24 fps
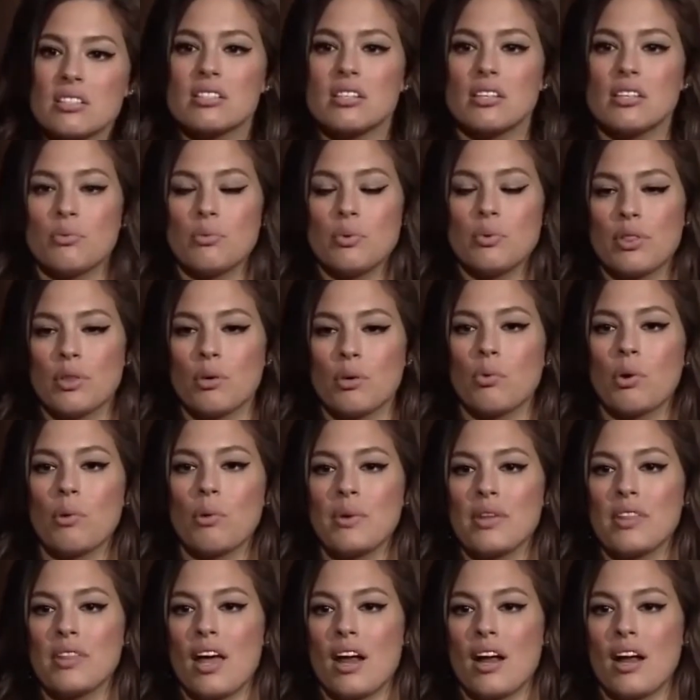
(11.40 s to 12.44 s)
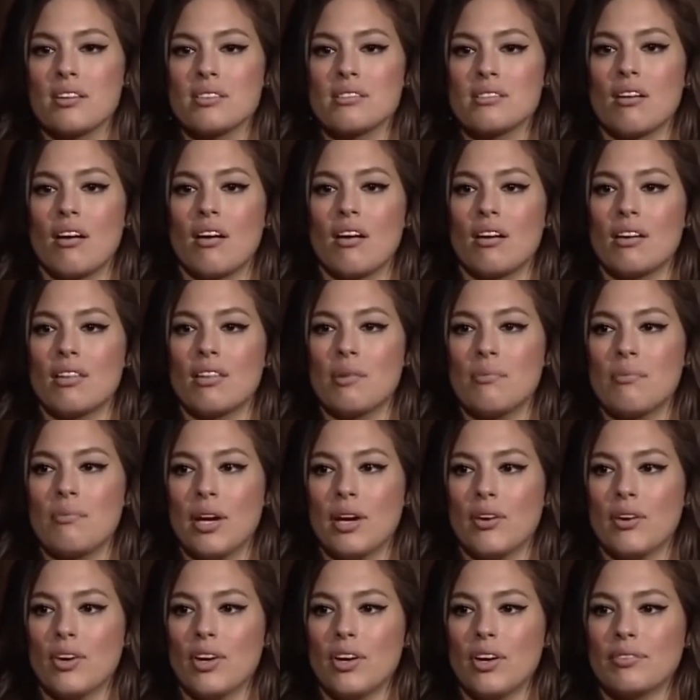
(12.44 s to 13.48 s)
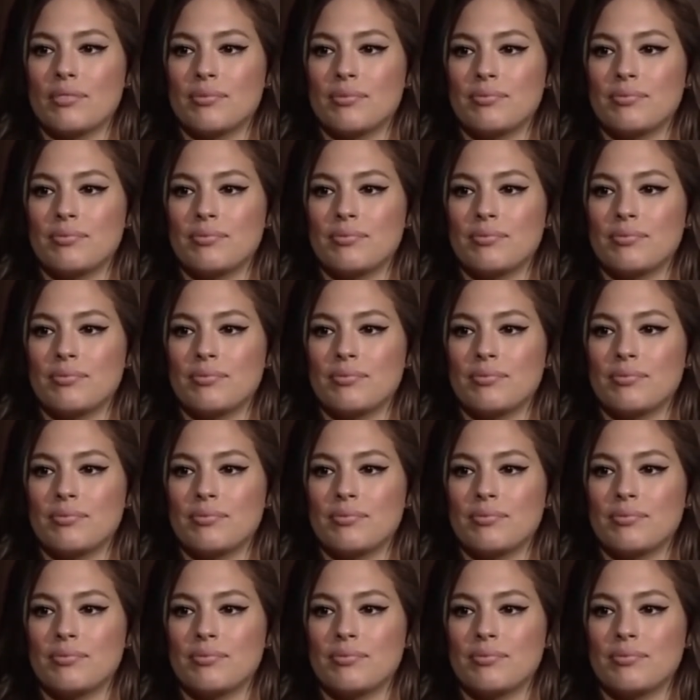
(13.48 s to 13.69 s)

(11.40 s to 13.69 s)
connected with the woman that I saw in the mirror.